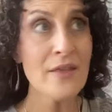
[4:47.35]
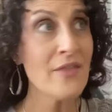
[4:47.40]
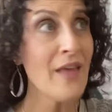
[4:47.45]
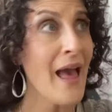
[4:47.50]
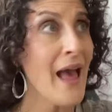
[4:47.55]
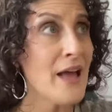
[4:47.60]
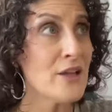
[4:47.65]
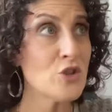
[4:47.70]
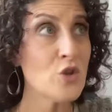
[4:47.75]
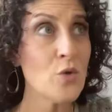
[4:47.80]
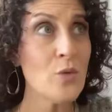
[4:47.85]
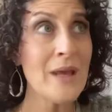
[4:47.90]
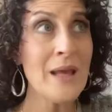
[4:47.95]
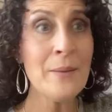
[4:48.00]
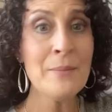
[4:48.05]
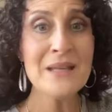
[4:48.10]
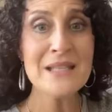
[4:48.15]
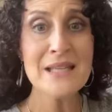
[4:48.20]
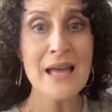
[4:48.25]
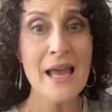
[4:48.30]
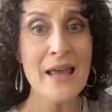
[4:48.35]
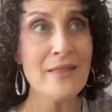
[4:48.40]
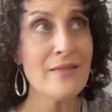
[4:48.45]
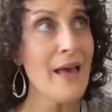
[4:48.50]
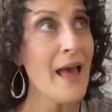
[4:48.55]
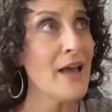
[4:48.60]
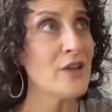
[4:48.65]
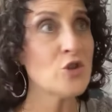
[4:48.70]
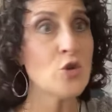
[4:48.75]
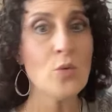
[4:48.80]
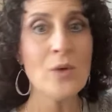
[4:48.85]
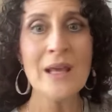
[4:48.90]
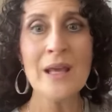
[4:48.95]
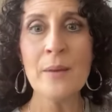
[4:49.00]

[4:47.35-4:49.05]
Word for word: that to imitate that to